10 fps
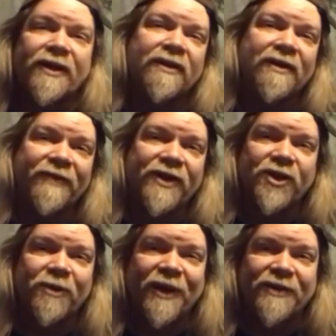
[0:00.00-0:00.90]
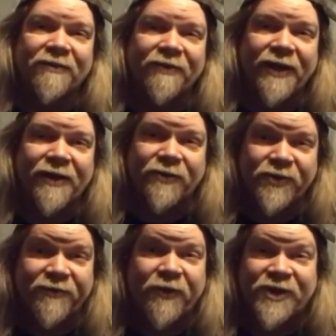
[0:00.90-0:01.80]
a convention in Pennsylvania. It was the
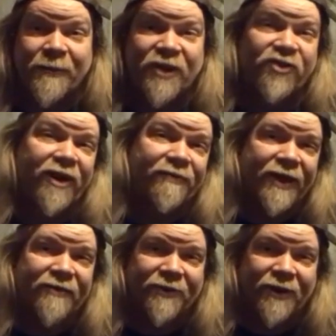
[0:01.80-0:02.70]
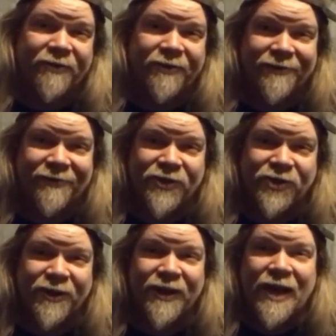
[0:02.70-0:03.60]
first time I traveled that far for a convention.